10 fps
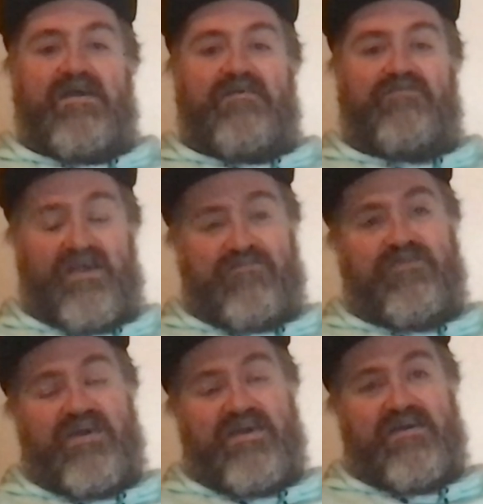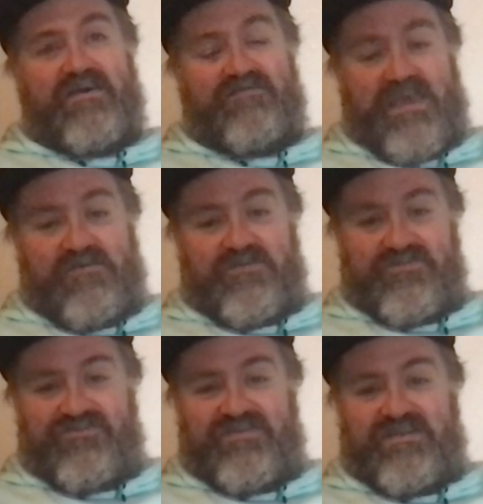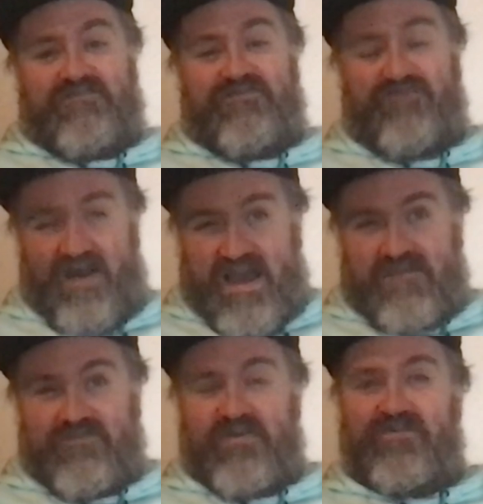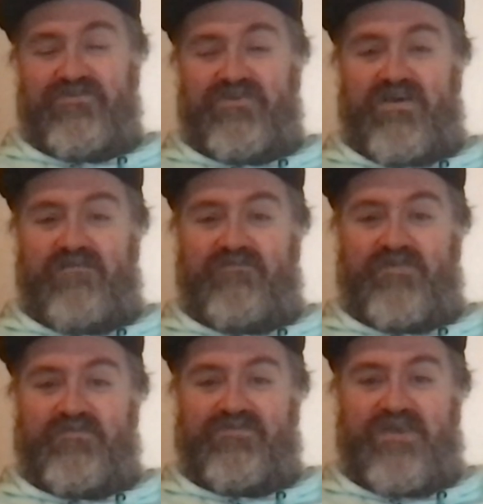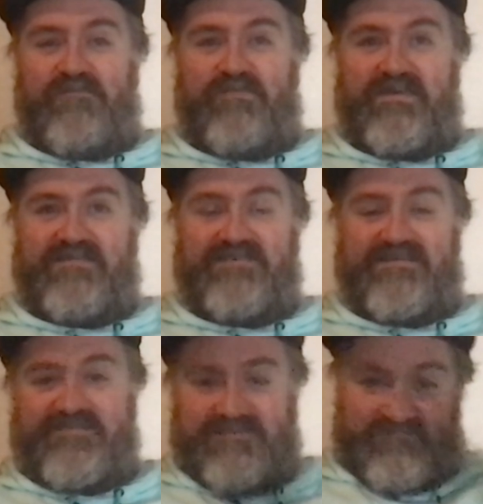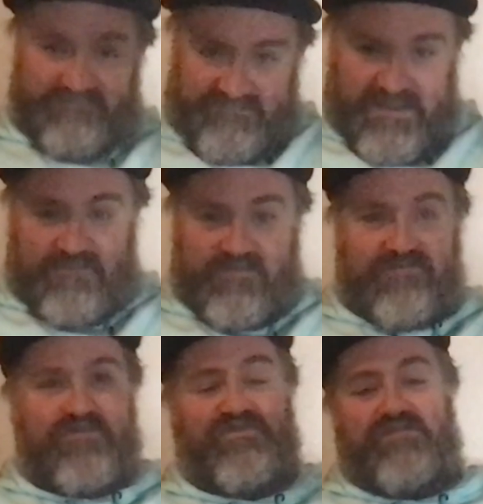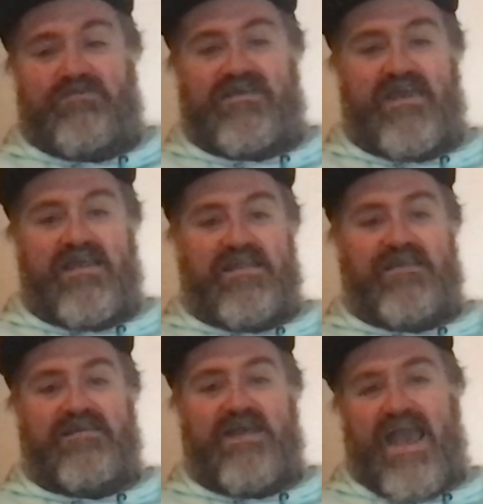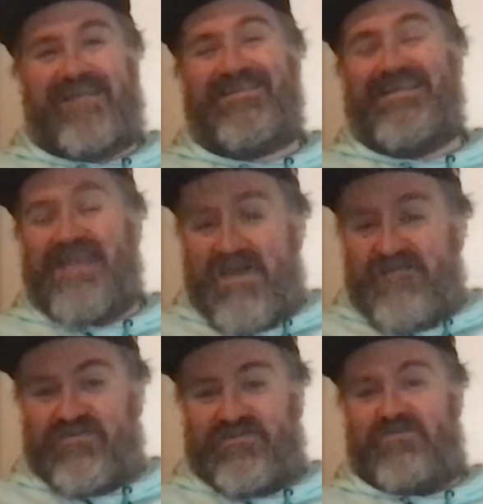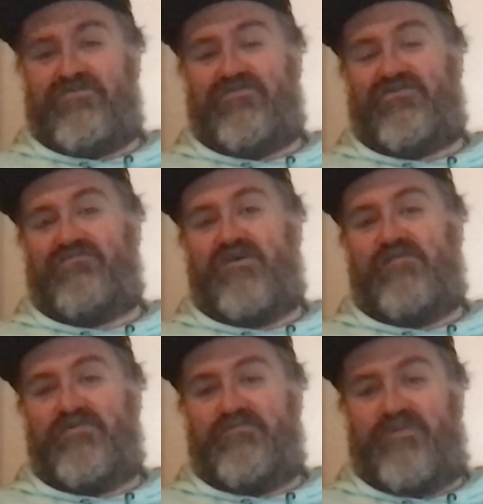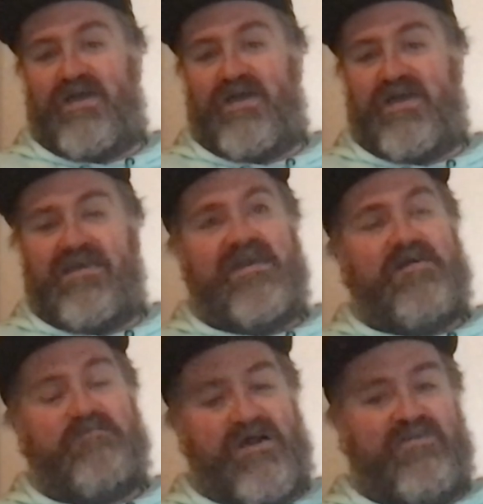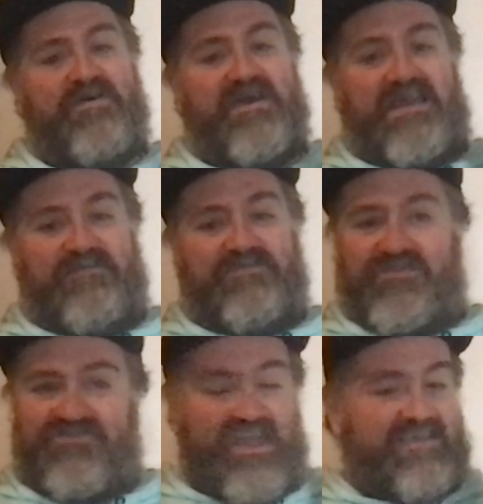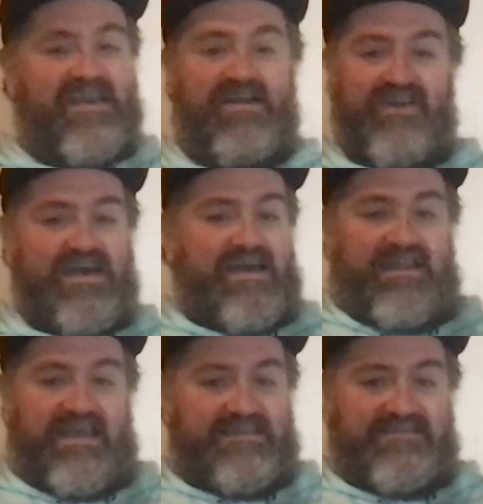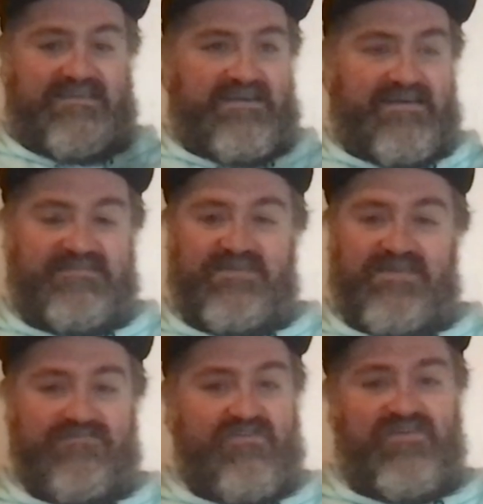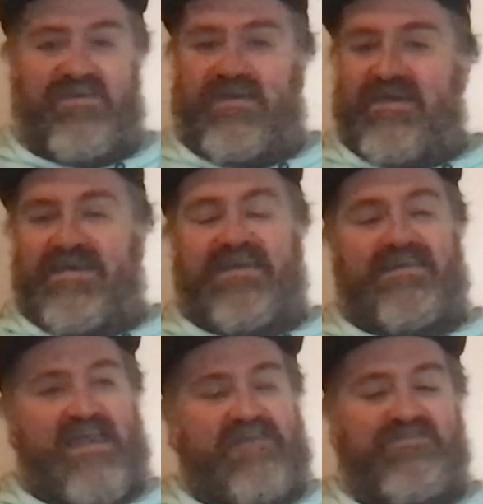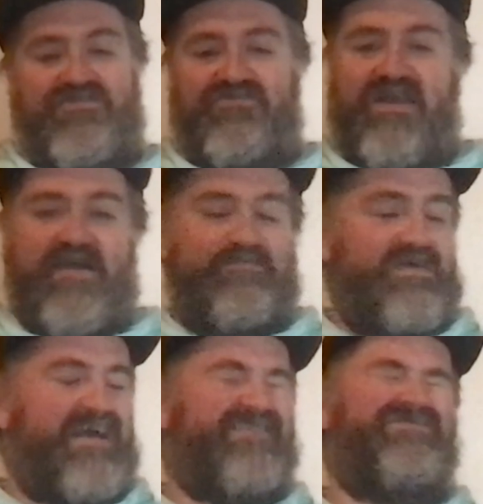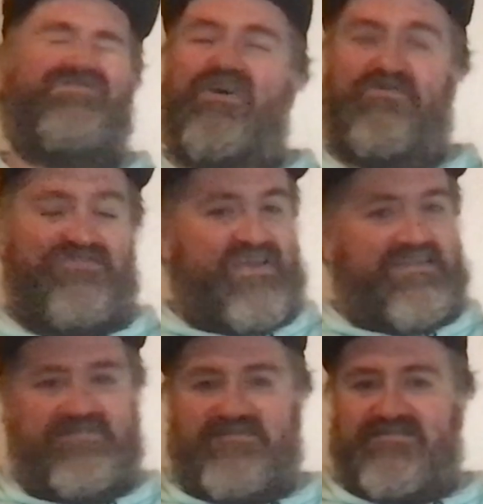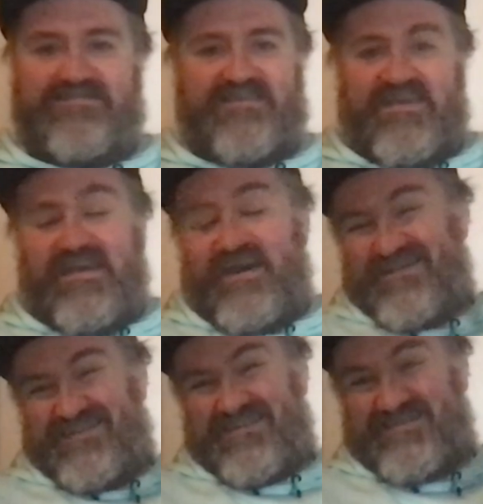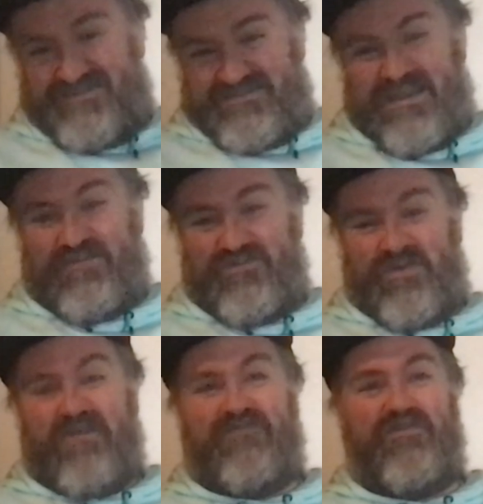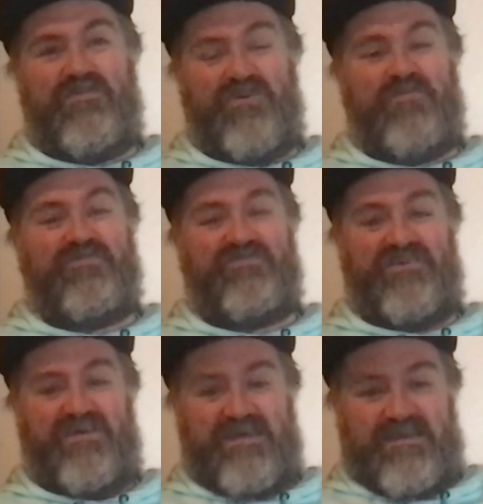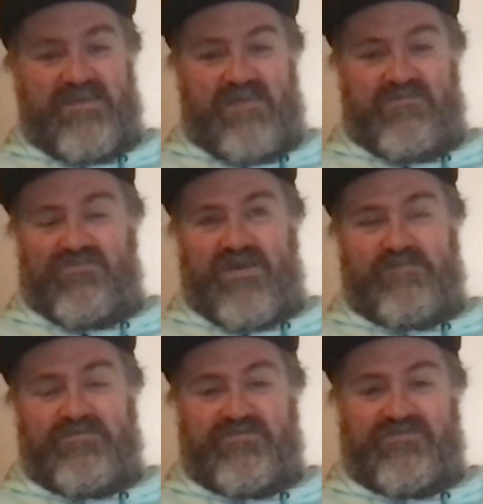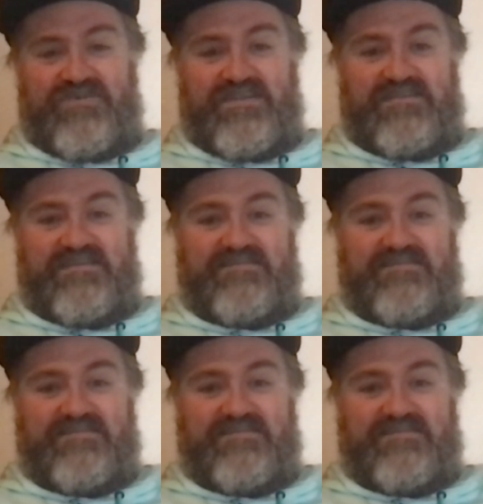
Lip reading: Frankfurt have now conceded 5 goals at home from set pieces, like with Nordi Mukiele, and 11 goals from open play. By the way, check out that Alexi Garcia rocket. Kevin Trapp had no chance. Actually, that's now 24 goals that Kevin Trapp's conceded this